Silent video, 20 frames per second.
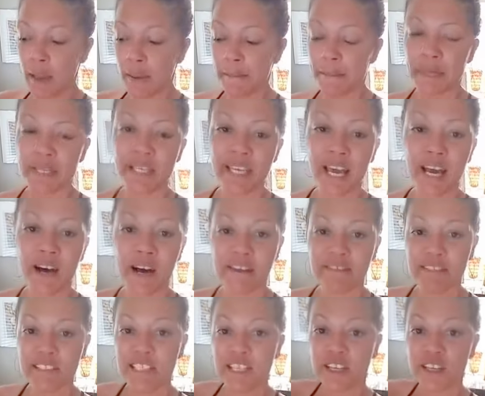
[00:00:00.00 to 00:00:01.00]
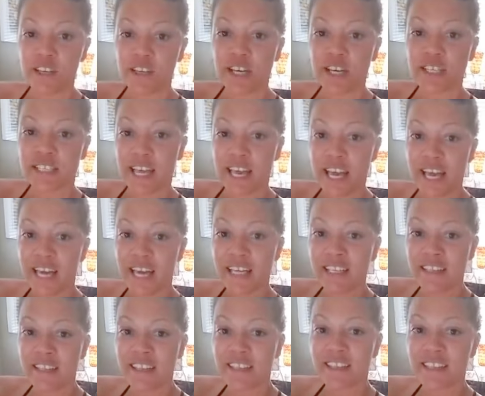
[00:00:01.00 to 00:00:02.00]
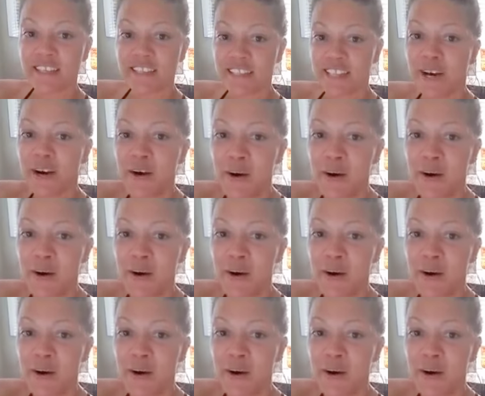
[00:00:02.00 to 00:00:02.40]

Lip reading: But now I have to tell you guys, and this,